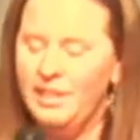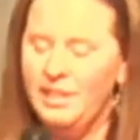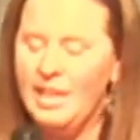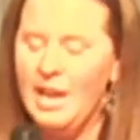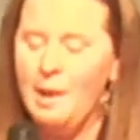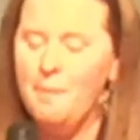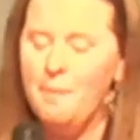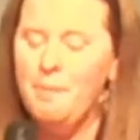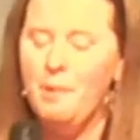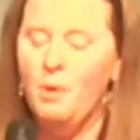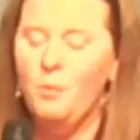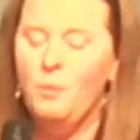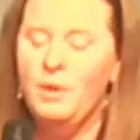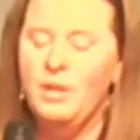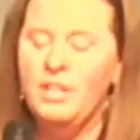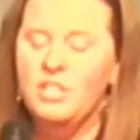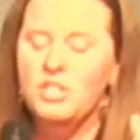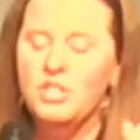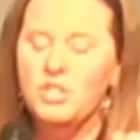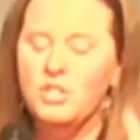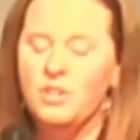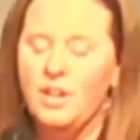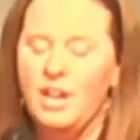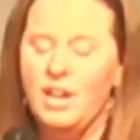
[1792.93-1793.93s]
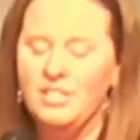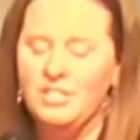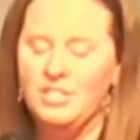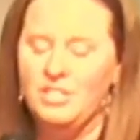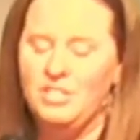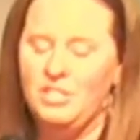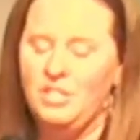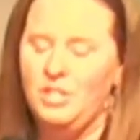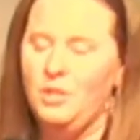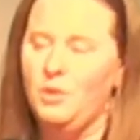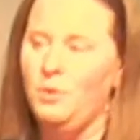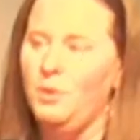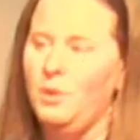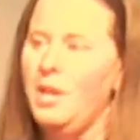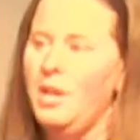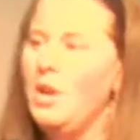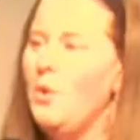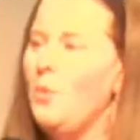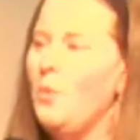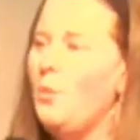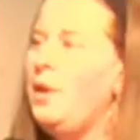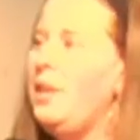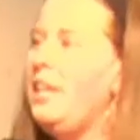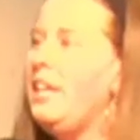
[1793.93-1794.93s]
yet. But we trust you.
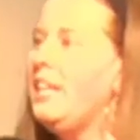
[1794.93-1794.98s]
We